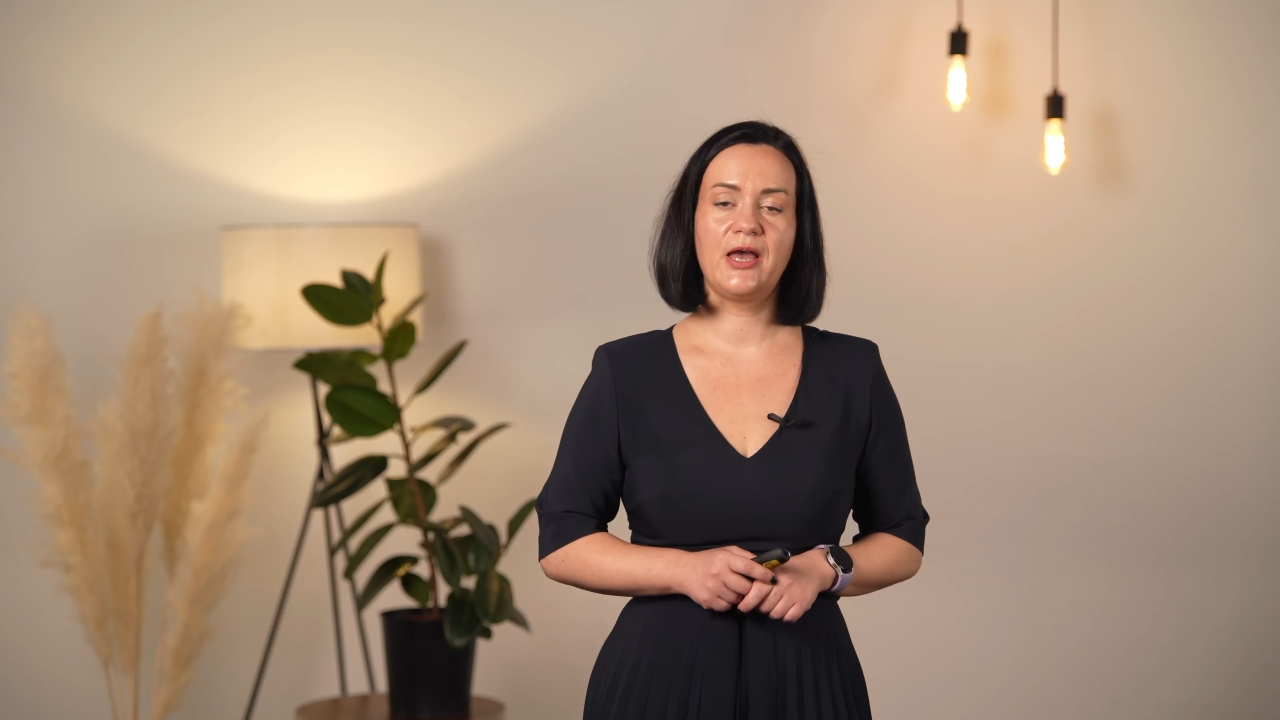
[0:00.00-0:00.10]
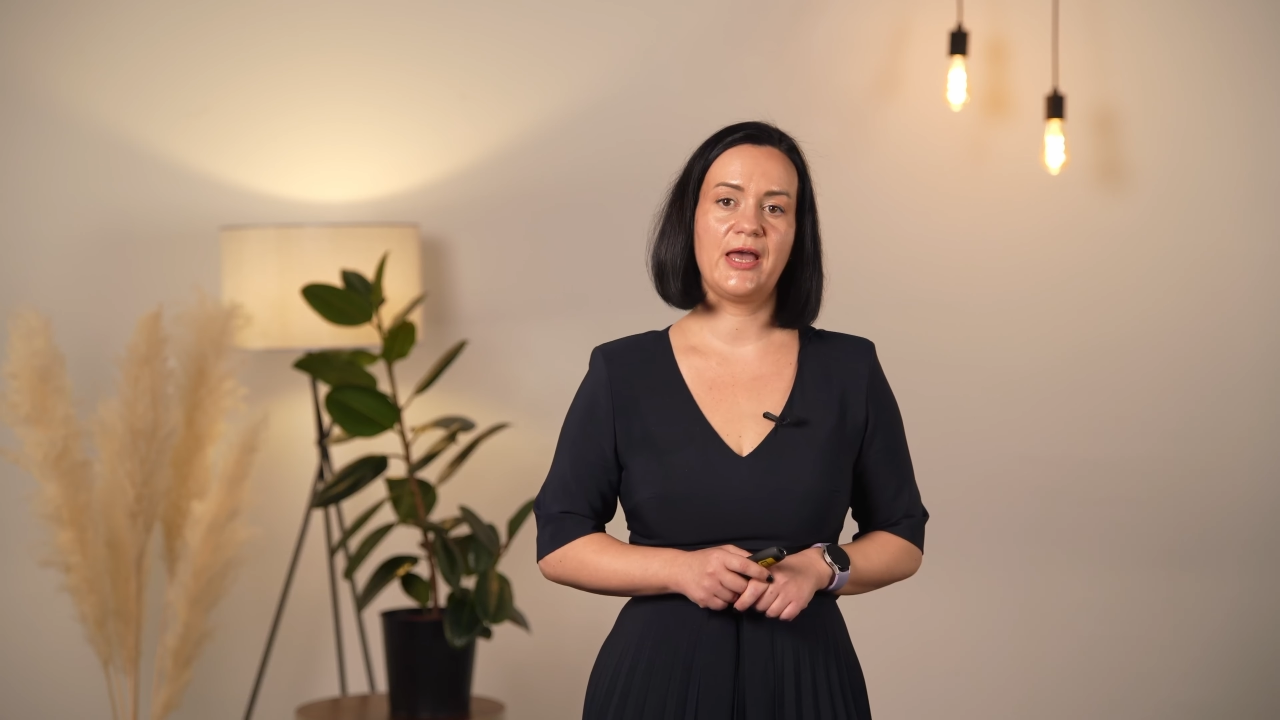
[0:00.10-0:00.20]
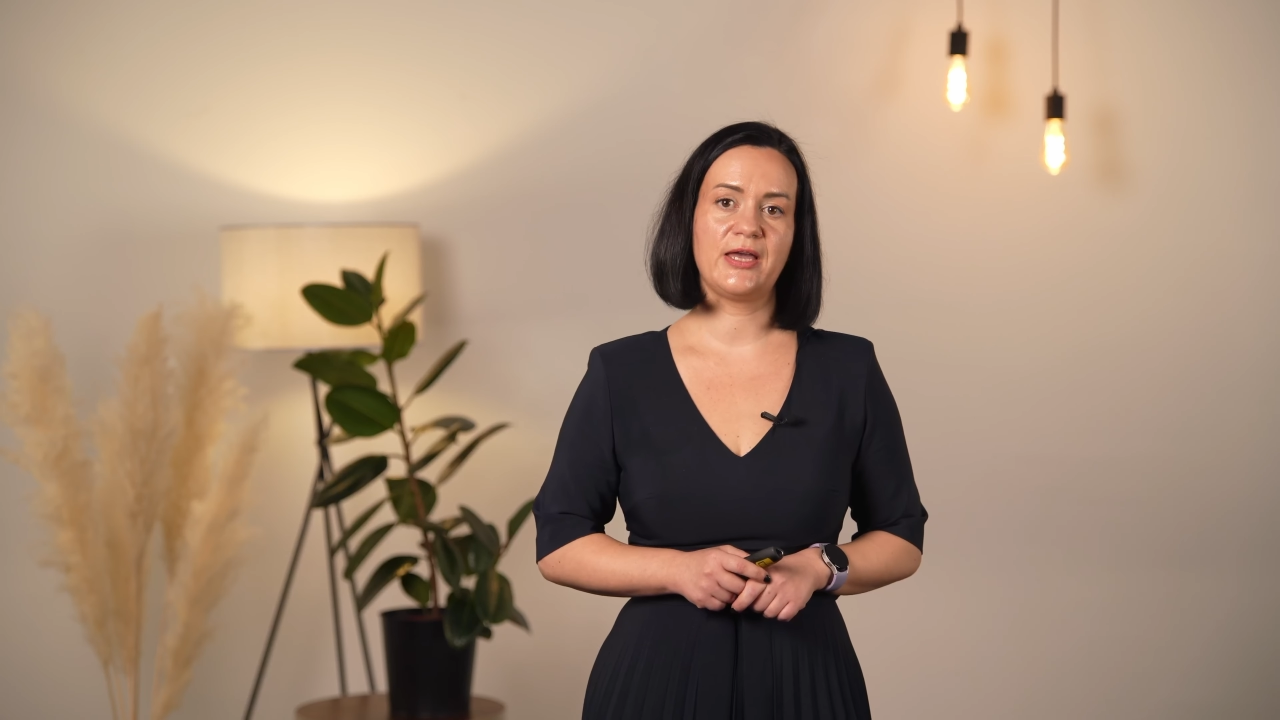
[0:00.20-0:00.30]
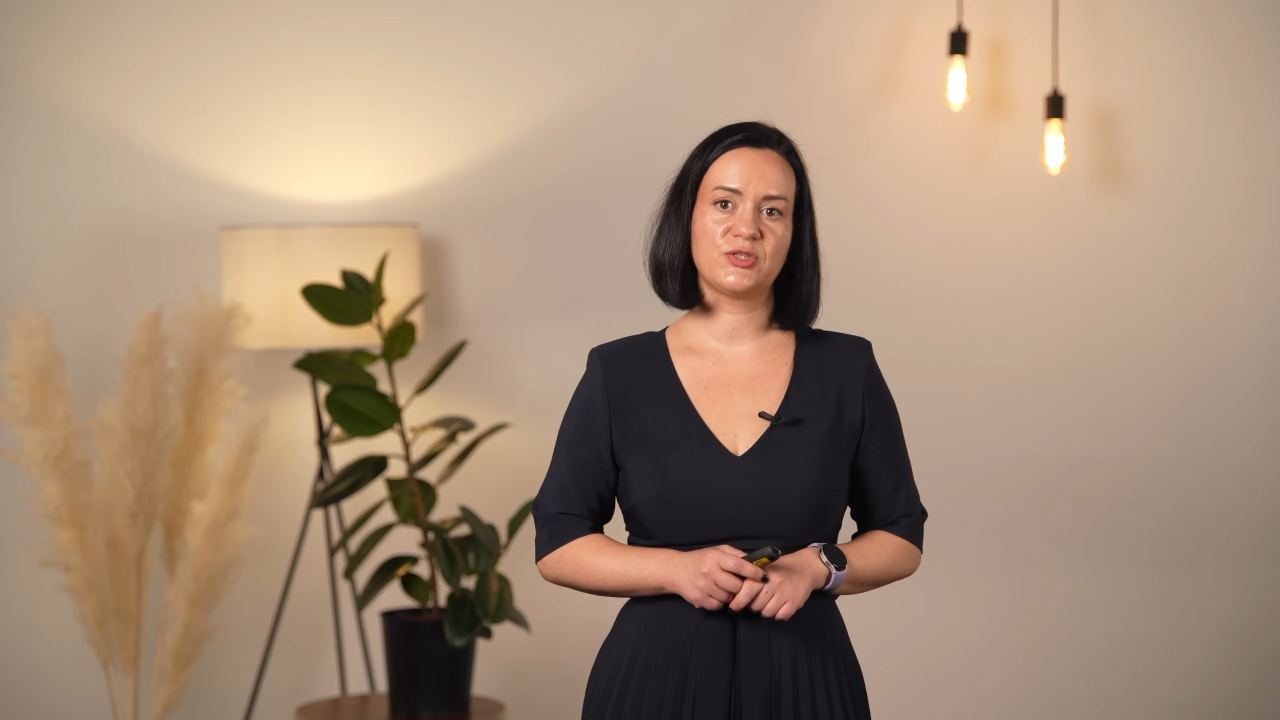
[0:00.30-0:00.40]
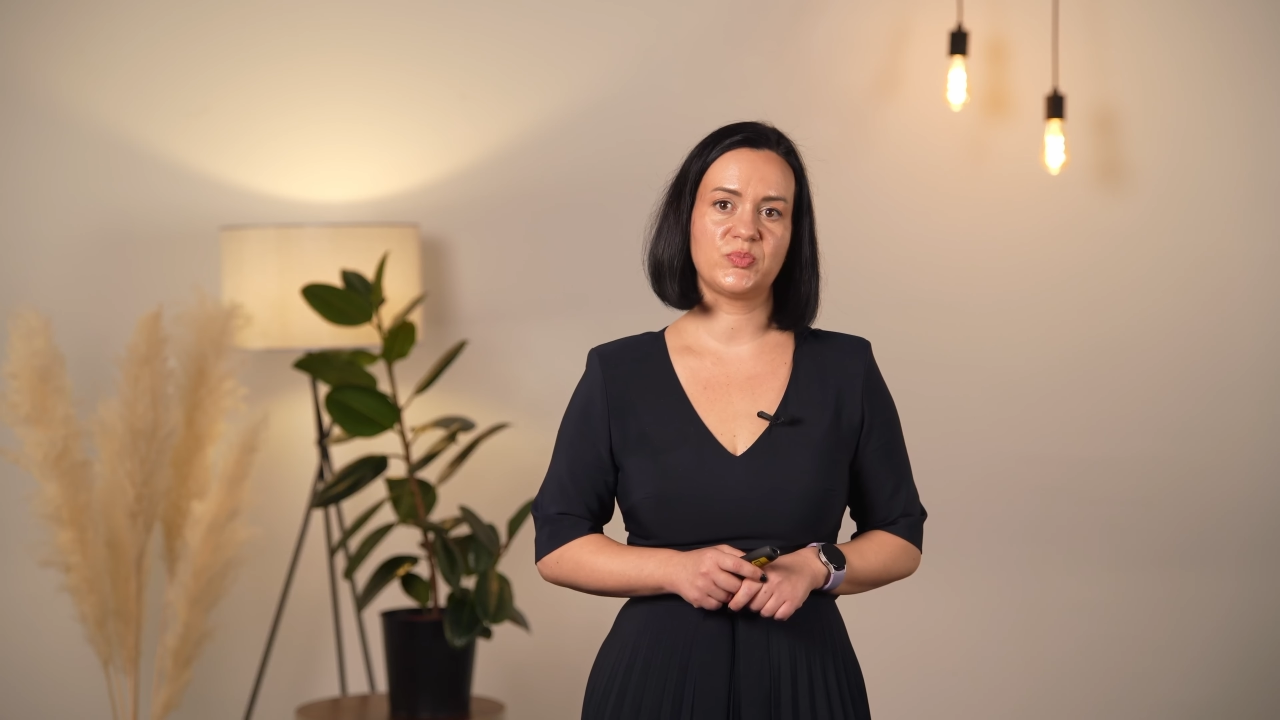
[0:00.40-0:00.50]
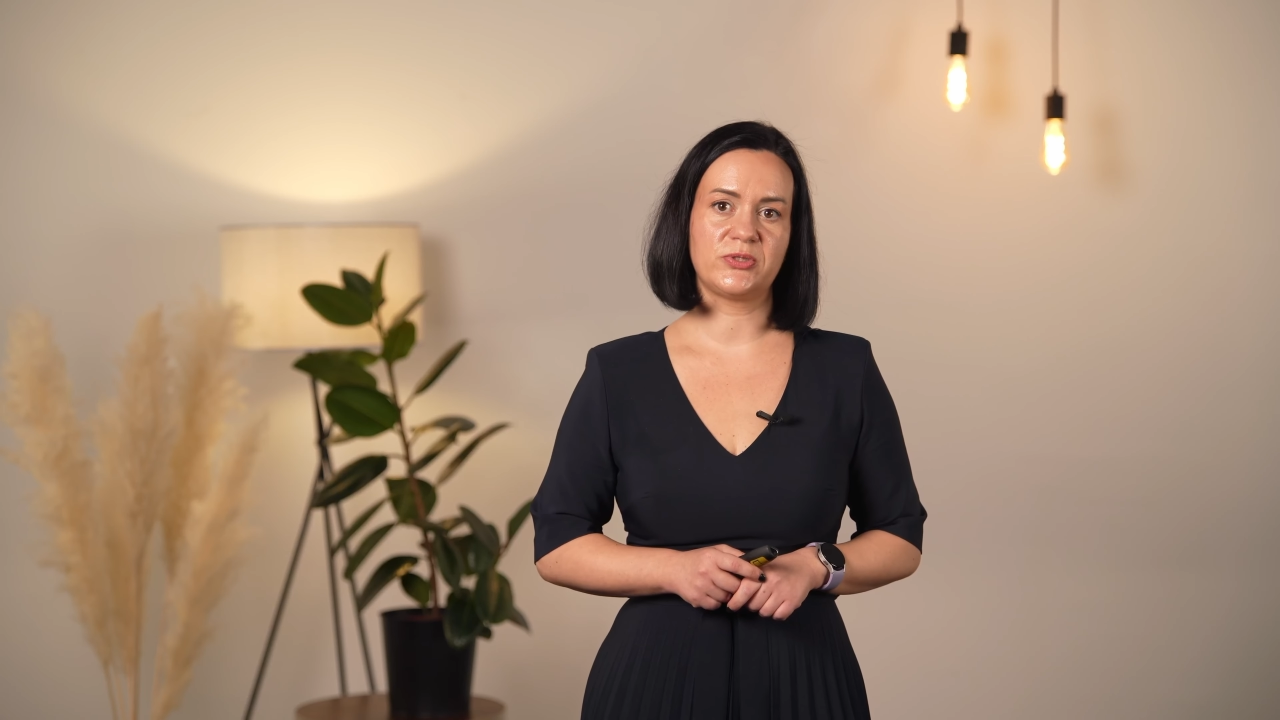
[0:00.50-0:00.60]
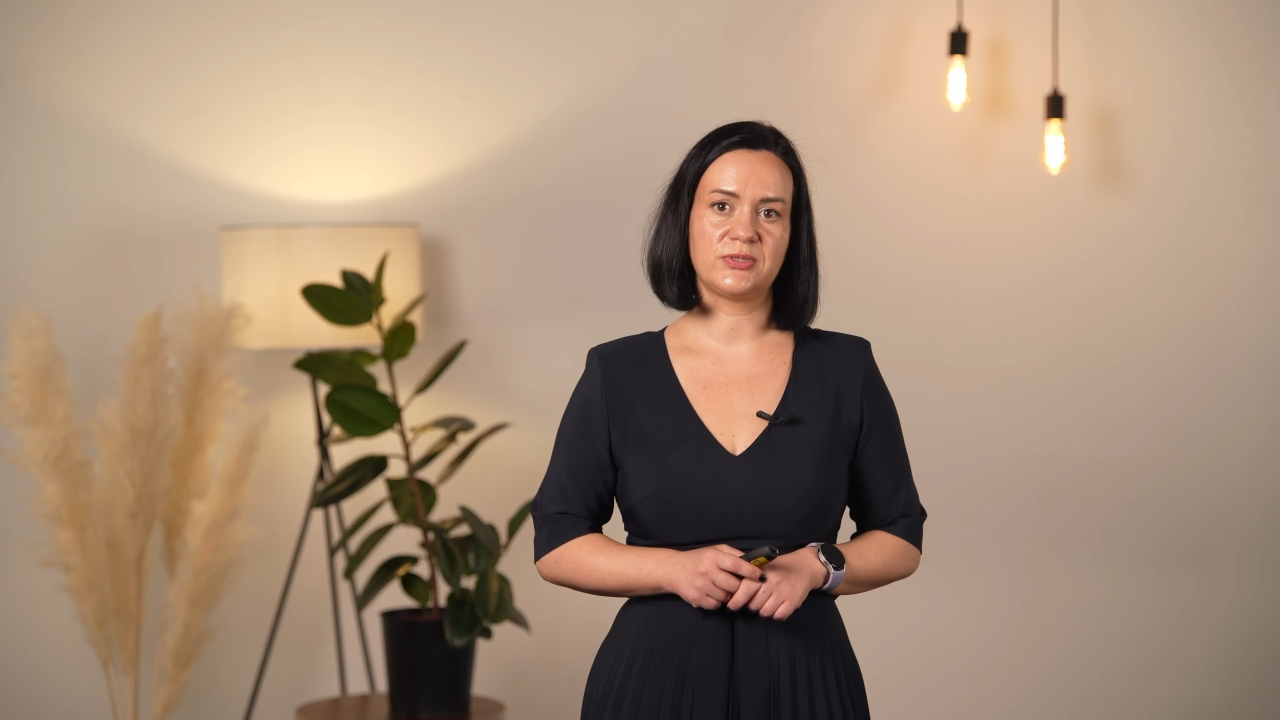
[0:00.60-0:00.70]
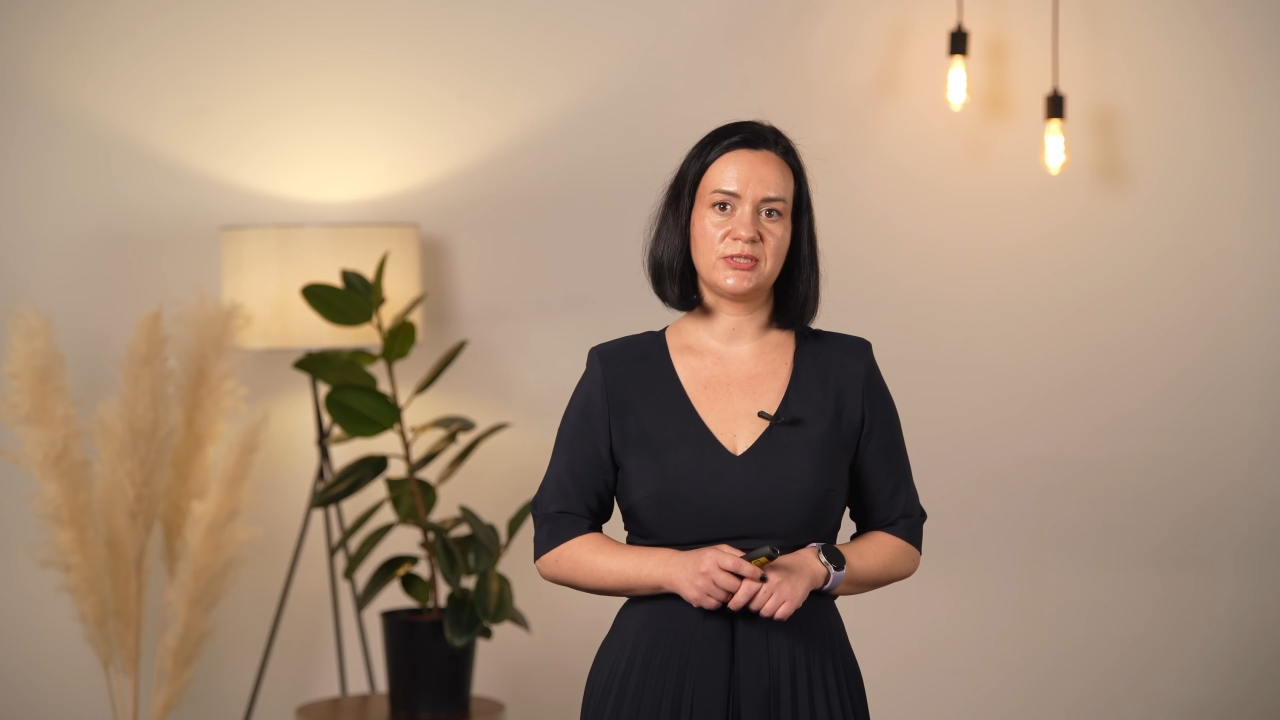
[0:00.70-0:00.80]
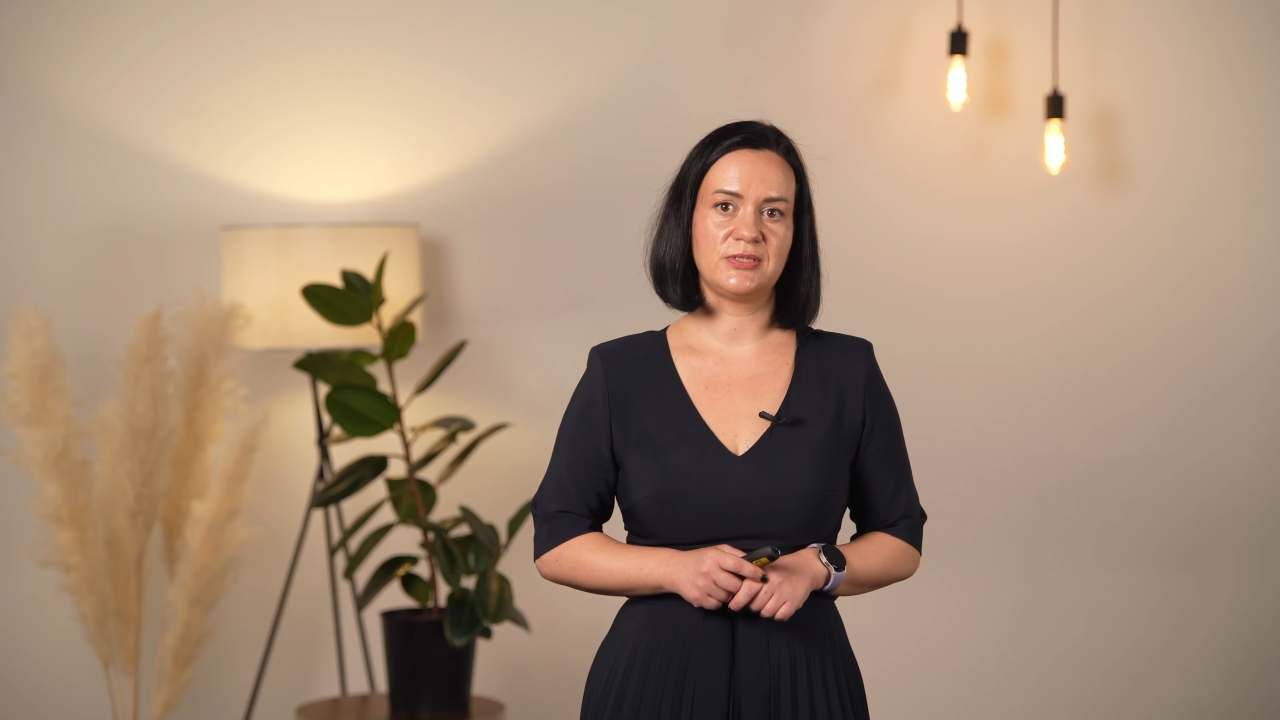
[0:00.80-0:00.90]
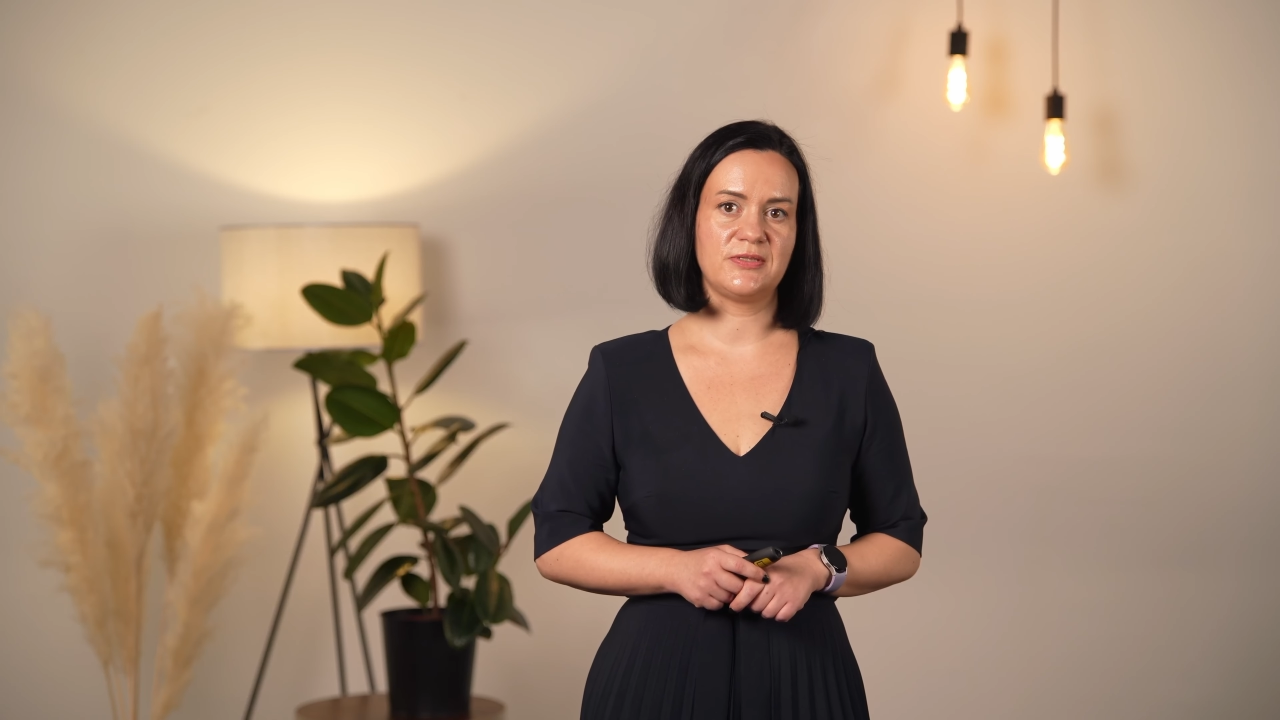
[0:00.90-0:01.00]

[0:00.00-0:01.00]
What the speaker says: experts in